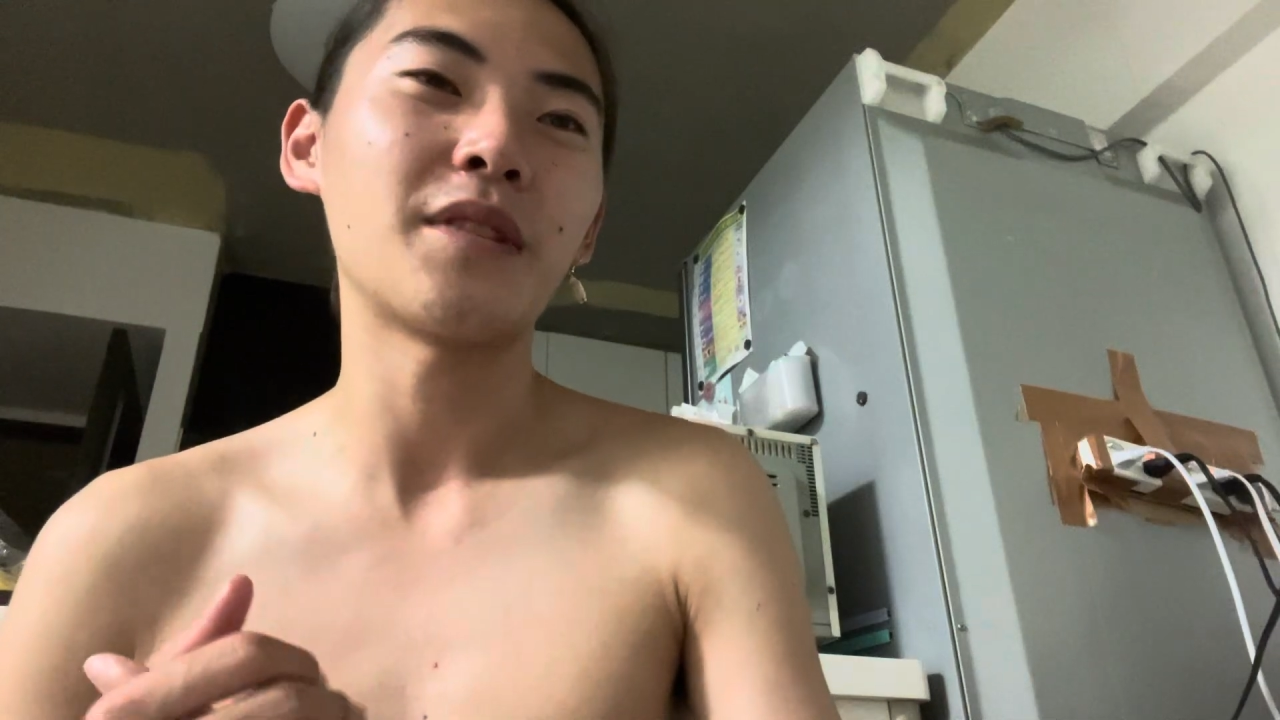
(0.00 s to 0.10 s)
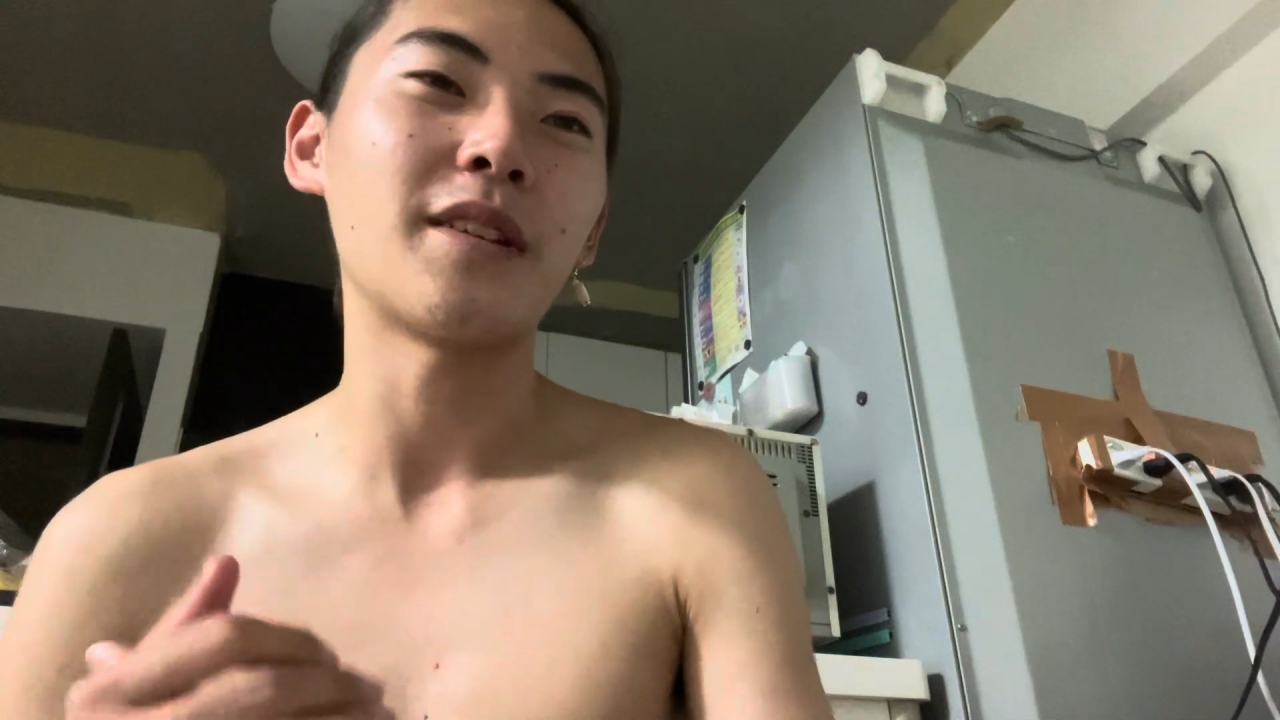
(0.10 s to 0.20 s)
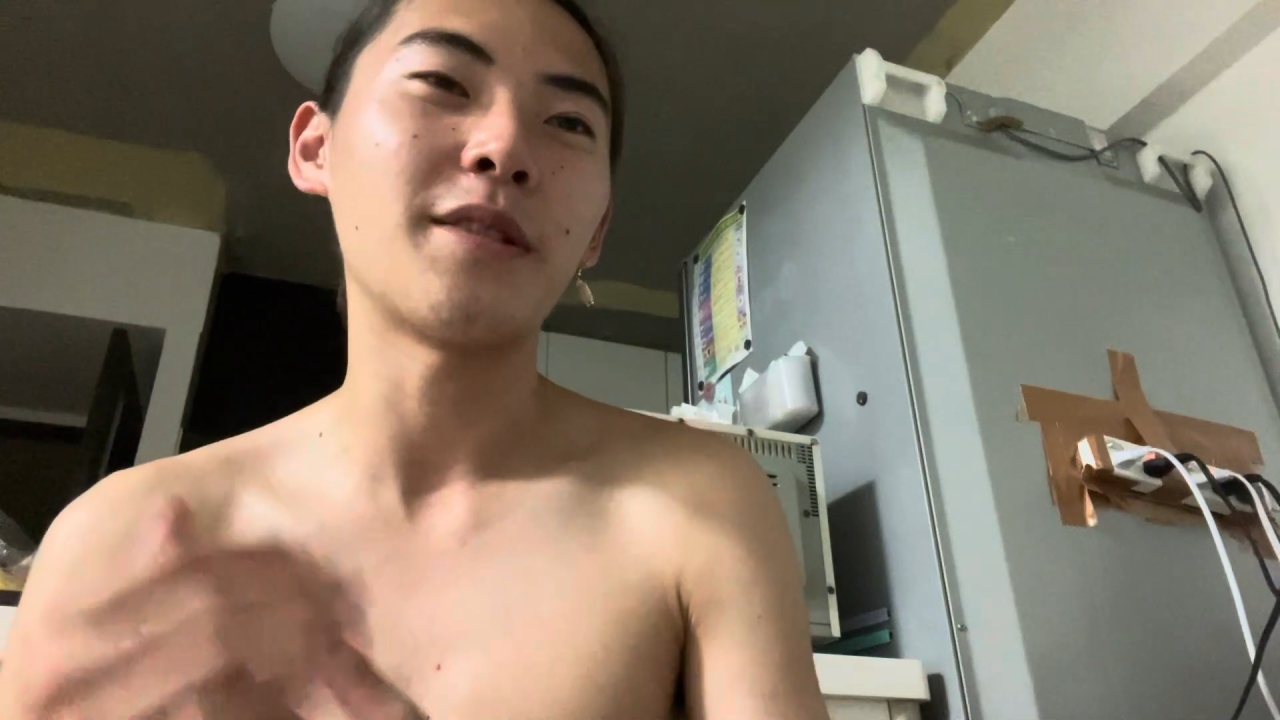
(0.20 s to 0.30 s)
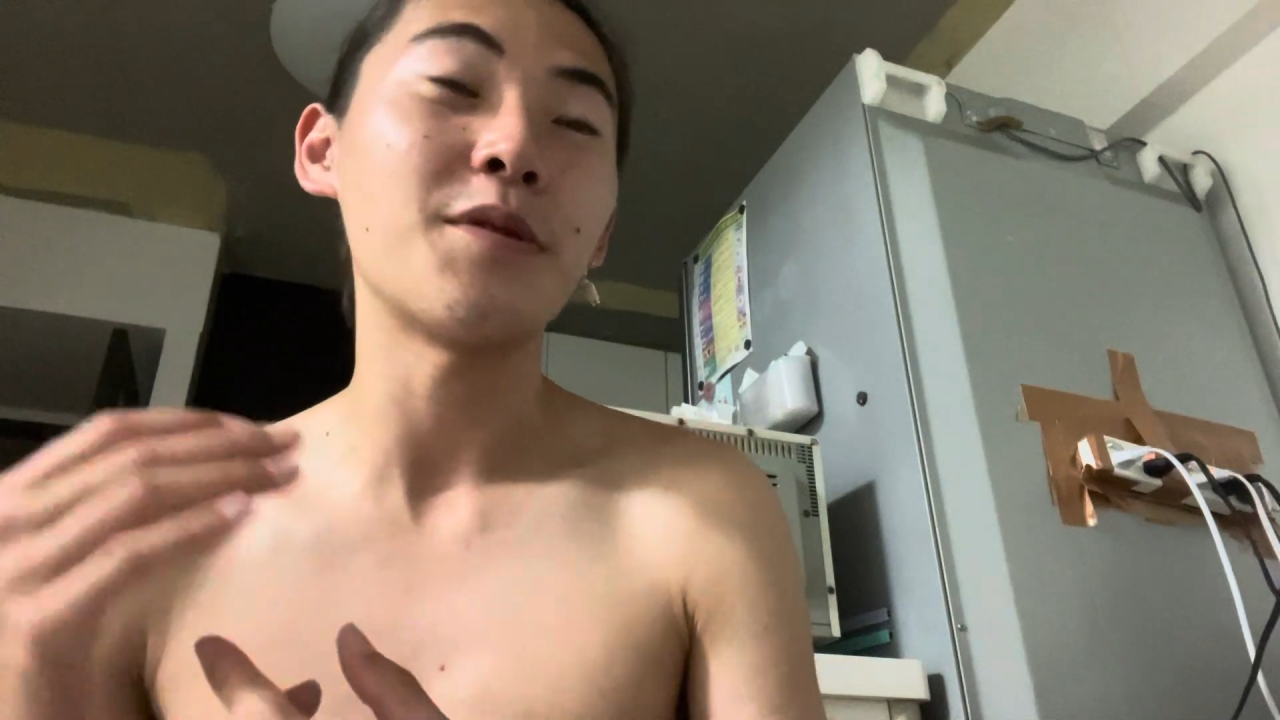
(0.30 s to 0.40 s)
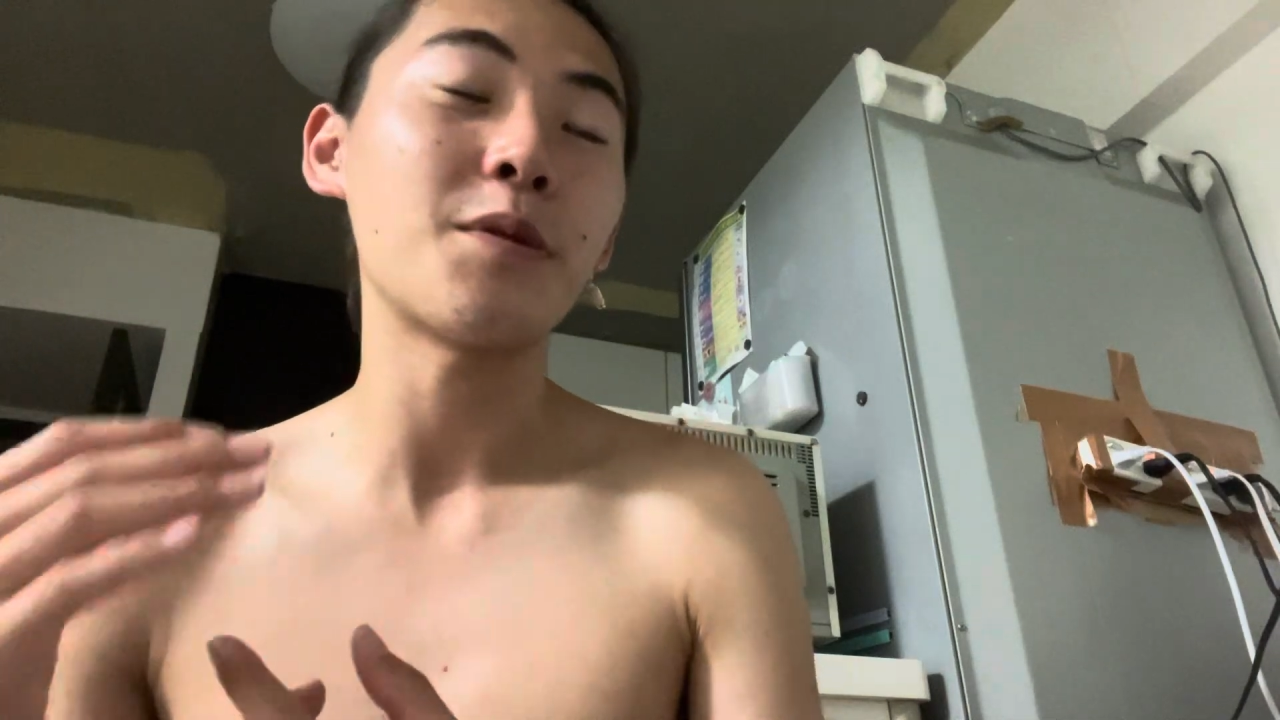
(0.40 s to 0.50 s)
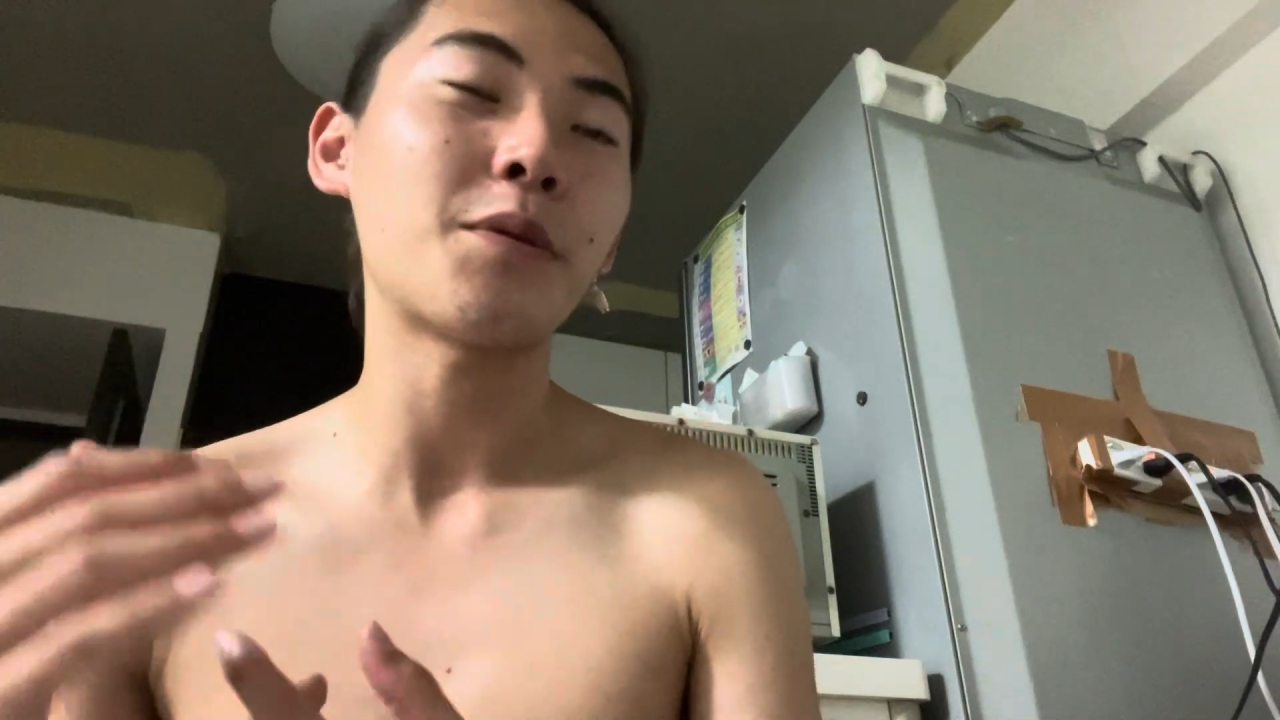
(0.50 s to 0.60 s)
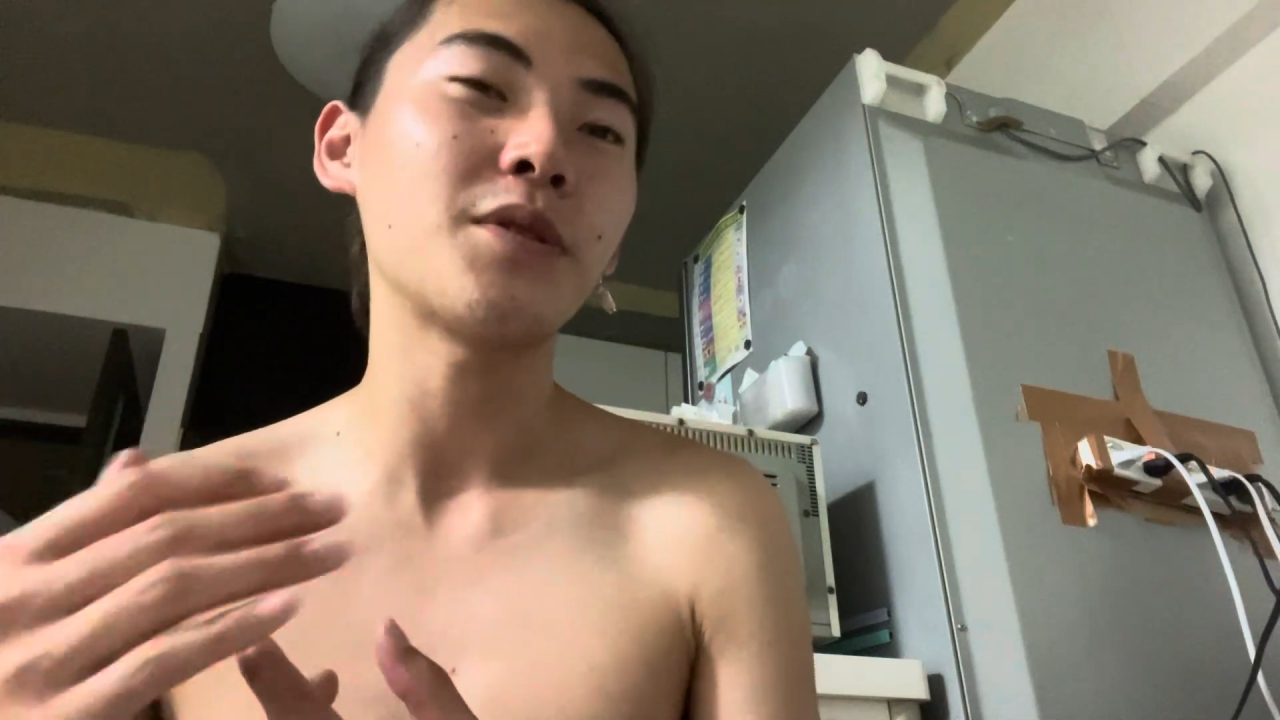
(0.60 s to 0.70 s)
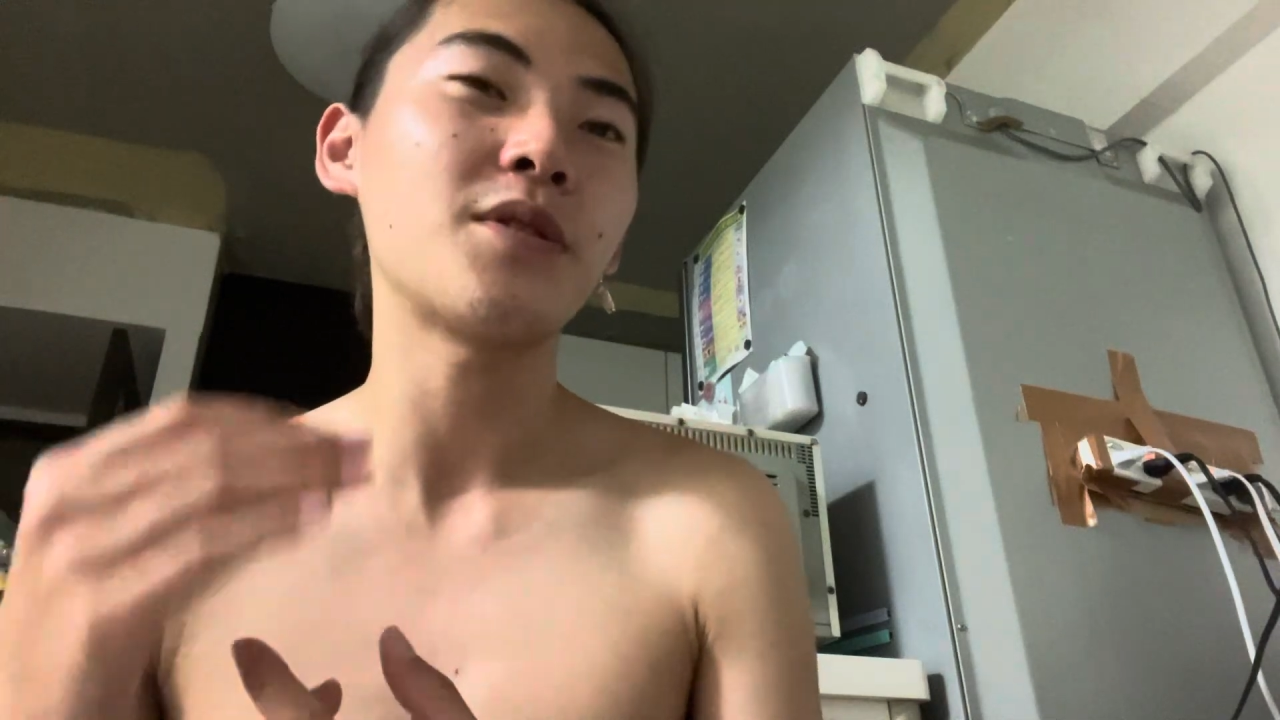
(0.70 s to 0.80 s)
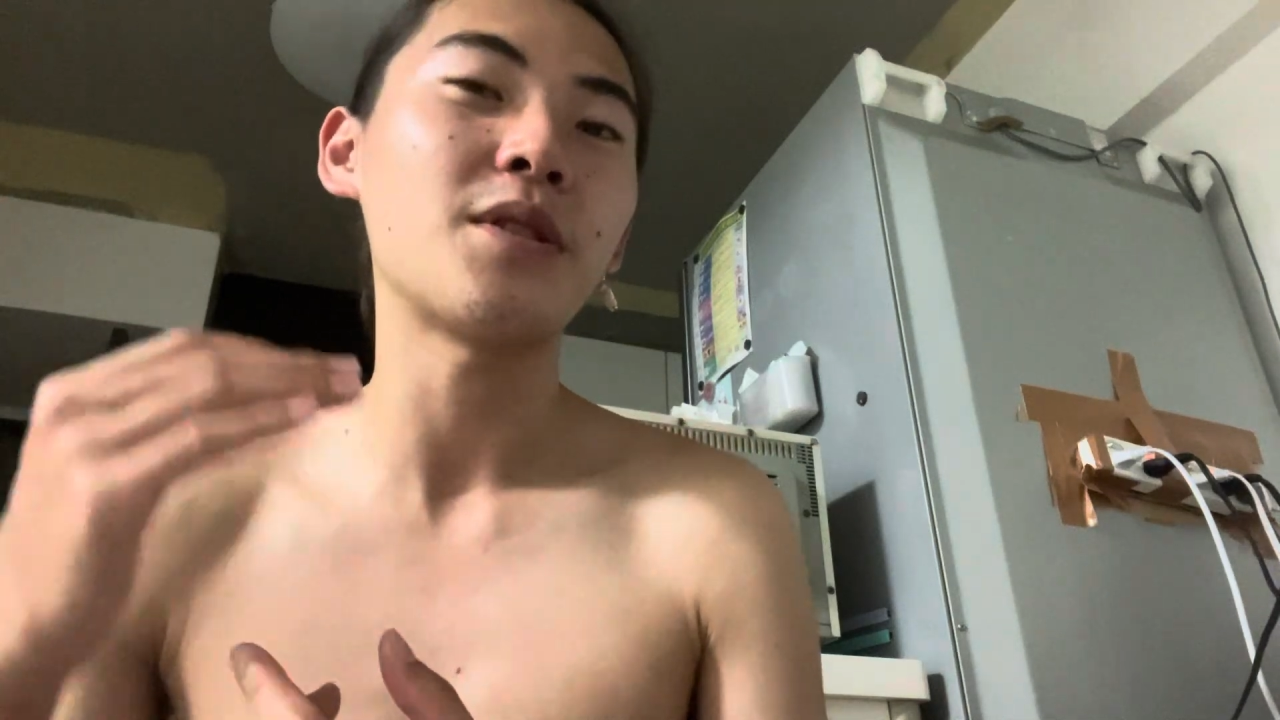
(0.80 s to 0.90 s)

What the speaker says: if you want to